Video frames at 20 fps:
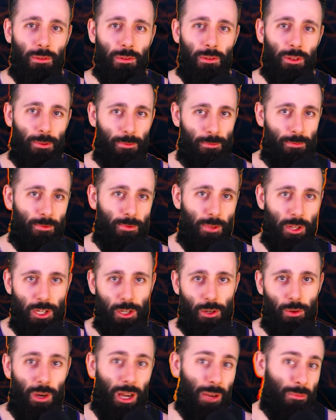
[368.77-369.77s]
the
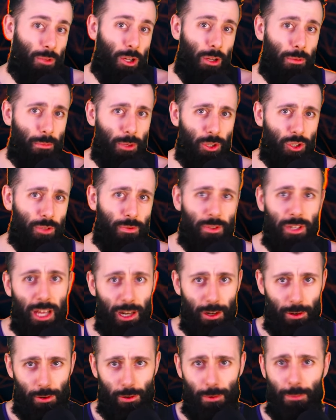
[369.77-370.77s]
video. I'm not much of an
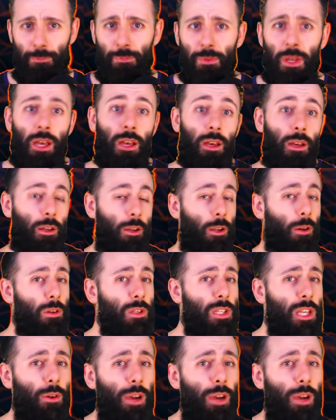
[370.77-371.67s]
editor. Notice how